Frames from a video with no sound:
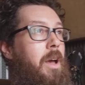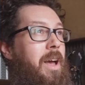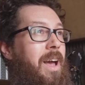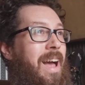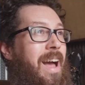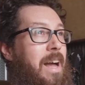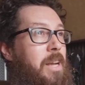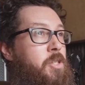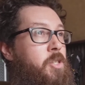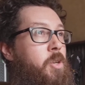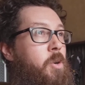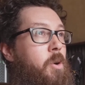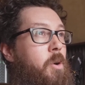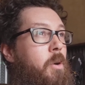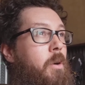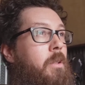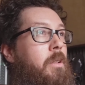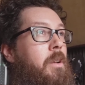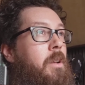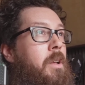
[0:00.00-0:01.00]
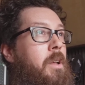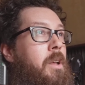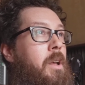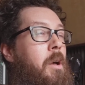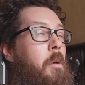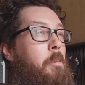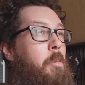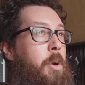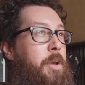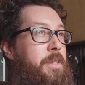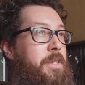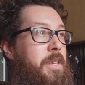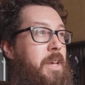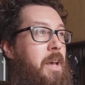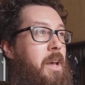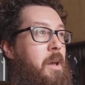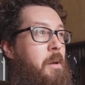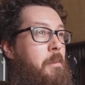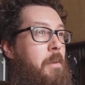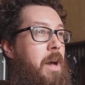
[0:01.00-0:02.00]
at all. But
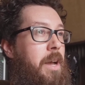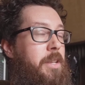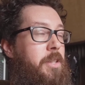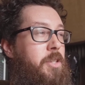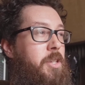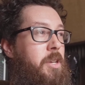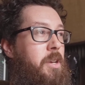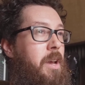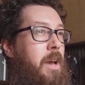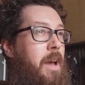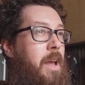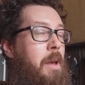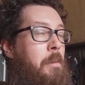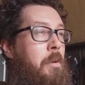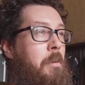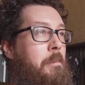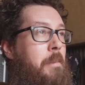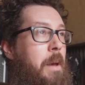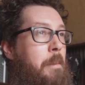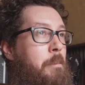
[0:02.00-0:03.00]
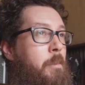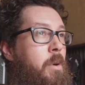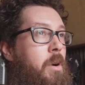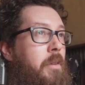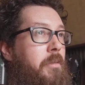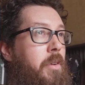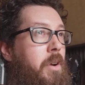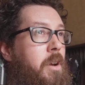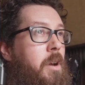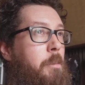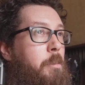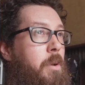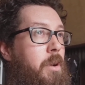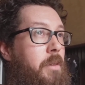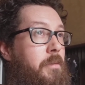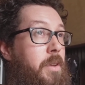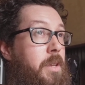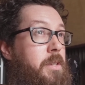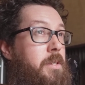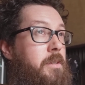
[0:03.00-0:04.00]
I do. I am a member of a couple
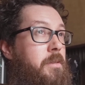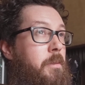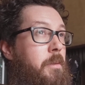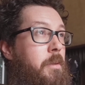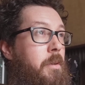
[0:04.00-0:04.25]
of his